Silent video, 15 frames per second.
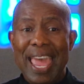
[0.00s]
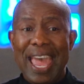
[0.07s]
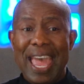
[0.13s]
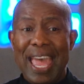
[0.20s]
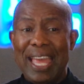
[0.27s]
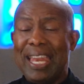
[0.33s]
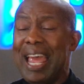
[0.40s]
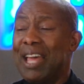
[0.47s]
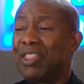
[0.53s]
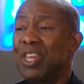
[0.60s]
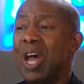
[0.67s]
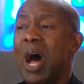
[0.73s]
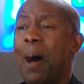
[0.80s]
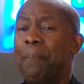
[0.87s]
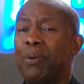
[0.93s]
and had
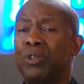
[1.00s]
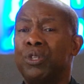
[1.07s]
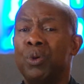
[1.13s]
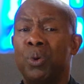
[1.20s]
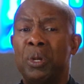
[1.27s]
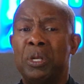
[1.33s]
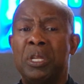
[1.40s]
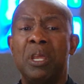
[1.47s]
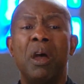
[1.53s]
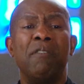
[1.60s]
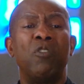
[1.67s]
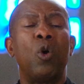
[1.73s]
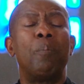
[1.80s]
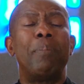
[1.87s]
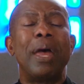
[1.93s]
the opportunity
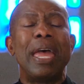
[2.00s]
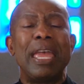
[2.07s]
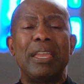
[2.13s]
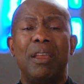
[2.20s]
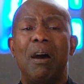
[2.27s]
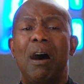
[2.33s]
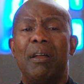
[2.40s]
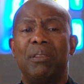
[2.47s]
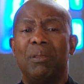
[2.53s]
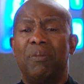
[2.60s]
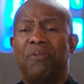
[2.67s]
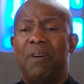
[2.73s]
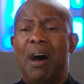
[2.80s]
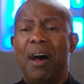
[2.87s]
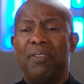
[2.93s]
of obeying God
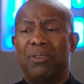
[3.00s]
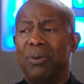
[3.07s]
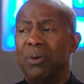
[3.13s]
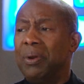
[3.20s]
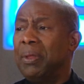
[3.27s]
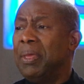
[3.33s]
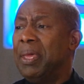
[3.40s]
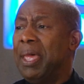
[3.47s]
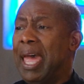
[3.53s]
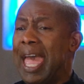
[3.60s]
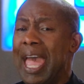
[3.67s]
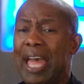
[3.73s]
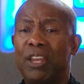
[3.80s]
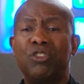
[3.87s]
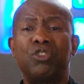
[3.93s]
the Father
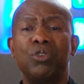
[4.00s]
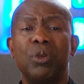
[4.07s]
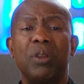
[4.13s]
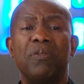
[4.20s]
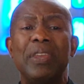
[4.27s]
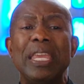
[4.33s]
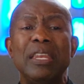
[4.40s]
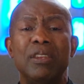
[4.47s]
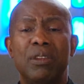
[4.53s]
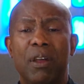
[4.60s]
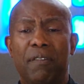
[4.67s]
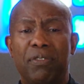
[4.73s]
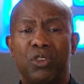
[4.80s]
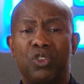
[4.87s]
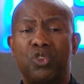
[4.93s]
and should have eaten
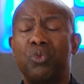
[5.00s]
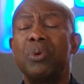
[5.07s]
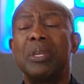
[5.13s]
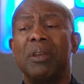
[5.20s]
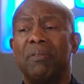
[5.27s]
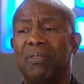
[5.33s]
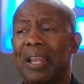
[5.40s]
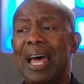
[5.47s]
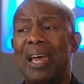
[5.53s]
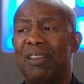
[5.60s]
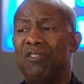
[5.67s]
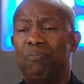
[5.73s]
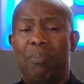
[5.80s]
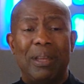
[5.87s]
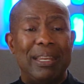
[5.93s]
of the tree of
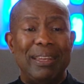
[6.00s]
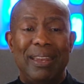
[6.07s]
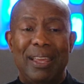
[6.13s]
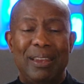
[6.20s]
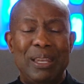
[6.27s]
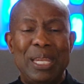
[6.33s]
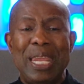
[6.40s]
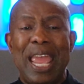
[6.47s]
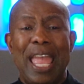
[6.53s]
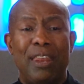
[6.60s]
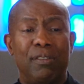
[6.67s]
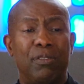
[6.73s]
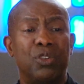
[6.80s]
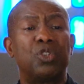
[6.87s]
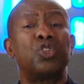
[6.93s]
life, but he didn't. He
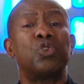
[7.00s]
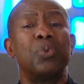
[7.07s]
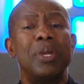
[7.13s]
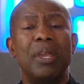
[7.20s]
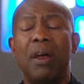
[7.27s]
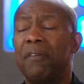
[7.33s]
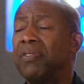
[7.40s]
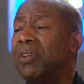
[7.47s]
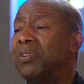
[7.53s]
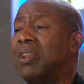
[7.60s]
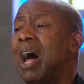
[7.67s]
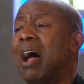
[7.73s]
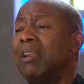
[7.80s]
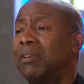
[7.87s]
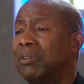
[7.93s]
ate of the tree of the
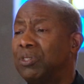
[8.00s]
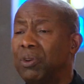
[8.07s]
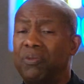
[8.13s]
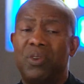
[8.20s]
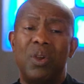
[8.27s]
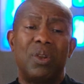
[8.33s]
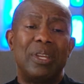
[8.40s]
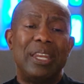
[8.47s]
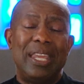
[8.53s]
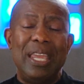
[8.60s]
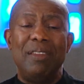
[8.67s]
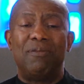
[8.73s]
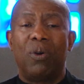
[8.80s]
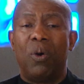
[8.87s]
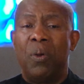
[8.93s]
knowledge of good and
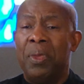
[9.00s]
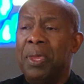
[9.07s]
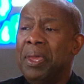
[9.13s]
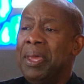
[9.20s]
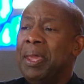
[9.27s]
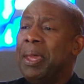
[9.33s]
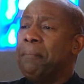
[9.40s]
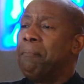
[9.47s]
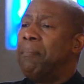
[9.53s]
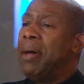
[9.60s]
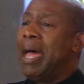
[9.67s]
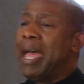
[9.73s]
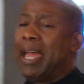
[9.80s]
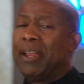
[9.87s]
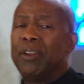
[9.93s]
evil.
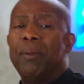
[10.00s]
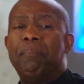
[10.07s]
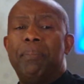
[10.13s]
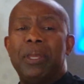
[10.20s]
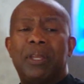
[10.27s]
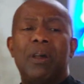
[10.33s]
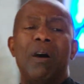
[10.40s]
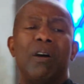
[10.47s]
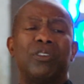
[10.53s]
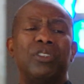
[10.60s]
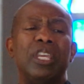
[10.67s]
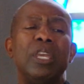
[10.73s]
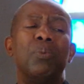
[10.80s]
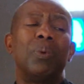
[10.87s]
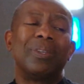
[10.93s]
And
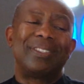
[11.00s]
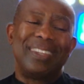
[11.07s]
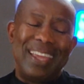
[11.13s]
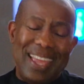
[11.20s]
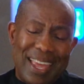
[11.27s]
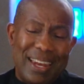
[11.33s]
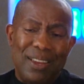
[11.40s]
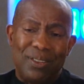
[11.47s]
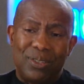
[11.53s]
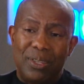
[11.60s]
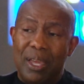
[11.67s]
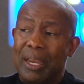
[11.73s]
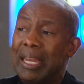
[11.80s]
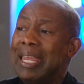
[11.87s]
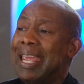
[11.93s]
because he was
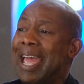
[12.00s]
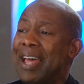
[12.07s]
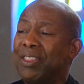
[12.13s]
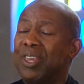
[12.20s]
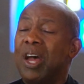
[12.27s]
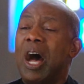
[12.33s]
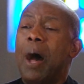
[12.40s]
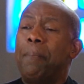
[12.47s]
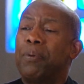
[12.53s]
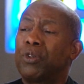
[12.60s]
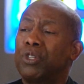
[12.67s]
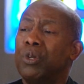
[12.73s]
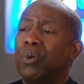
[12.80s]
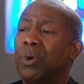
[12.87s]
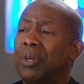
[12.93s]
innocent, he had the
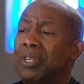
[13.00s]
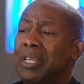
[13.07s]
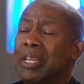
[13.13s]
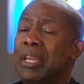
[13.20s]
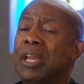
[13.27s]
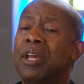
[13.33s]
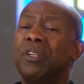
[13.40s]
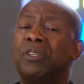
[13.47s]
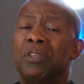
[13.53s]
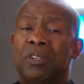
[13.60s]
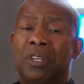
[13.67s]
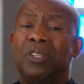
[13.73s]
opportunity to